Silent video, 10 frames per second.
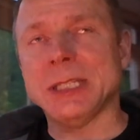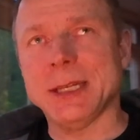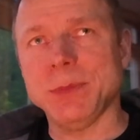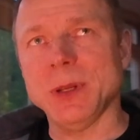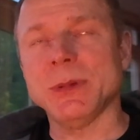
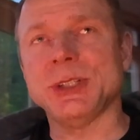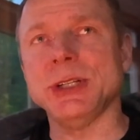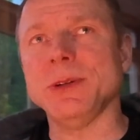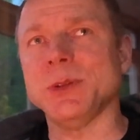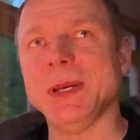tip number
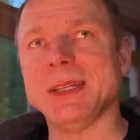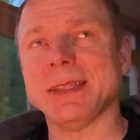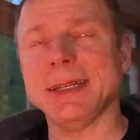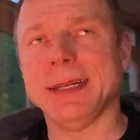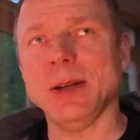2 is
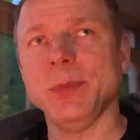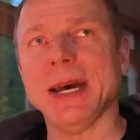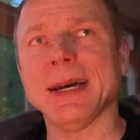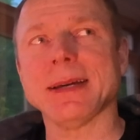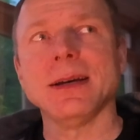basically cut
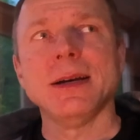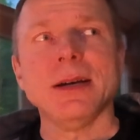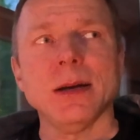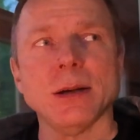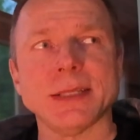back
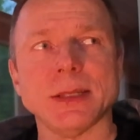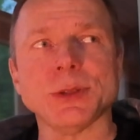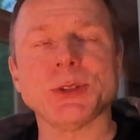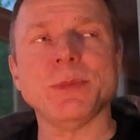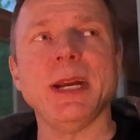on
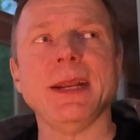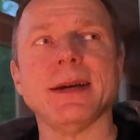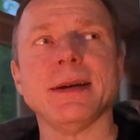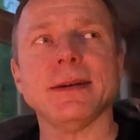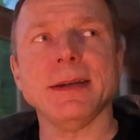social
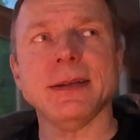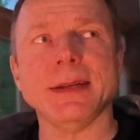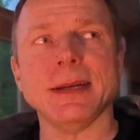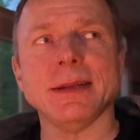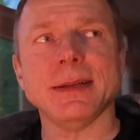media
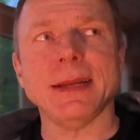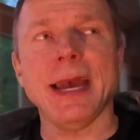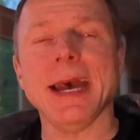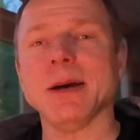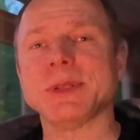and
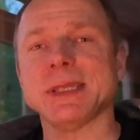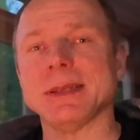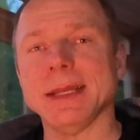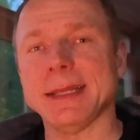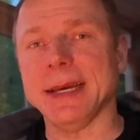
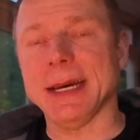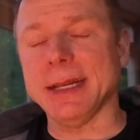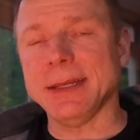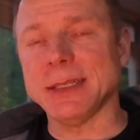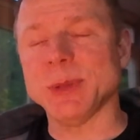apps like
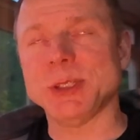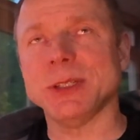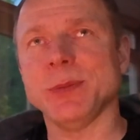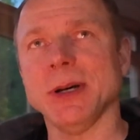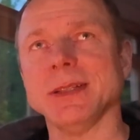that as much
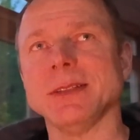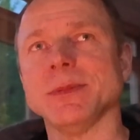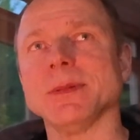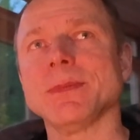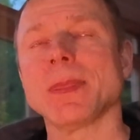as
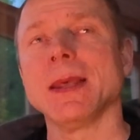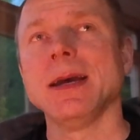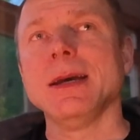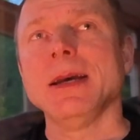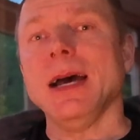possible.
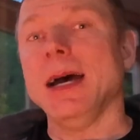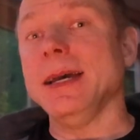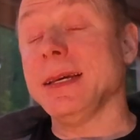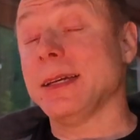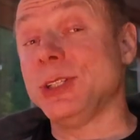
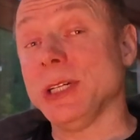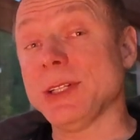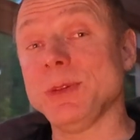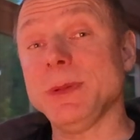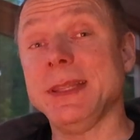In
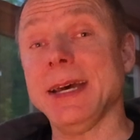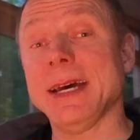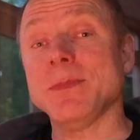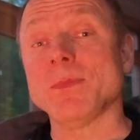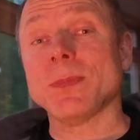conjunction with that,